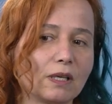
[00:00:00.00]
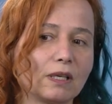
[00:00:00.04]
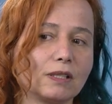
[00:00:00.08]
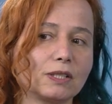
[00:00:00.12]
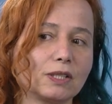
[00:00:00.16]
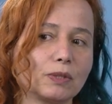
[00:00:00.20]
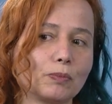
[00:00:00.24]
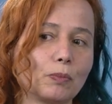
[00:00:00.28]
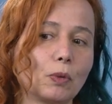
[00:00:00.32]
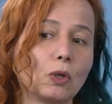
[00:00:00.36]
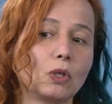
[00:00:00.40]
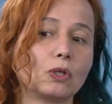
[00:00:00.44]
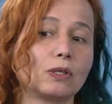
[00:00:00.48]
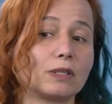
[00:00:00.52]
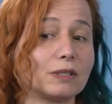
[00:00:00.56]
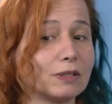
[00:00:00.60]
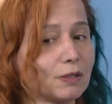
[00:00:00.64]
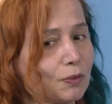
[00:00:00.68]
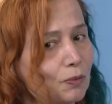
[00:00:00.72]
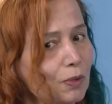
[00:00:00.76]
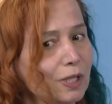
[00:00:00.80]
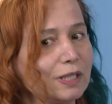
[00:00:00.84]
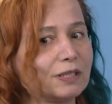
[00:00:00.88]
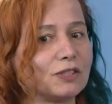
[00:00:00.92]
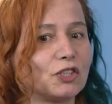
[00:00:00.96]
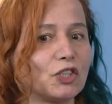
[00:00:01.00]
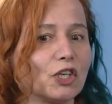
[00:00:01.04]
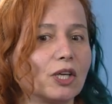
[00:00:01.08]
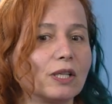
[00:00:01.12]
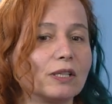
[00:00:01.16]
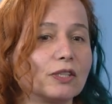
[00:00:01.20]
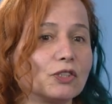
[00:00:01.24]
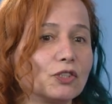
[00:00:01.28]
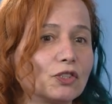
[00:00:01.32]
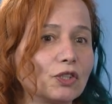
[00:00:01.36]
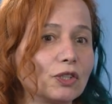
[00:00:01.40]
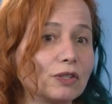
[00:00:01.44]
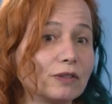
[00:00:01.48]
smaller, quite
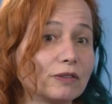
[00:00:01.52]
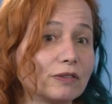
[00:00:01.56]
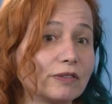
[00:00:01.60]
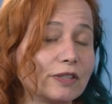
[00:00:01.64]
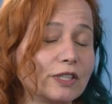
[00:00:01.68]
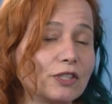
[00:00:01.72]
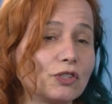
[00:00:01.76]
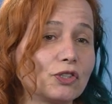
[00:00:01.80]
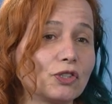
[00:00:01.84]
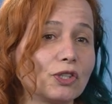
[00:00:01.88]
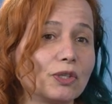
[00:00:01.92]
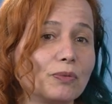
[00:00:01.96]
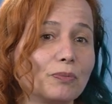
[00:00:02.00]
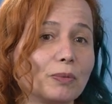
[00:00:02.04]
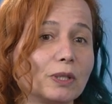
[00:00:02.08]
challenging region,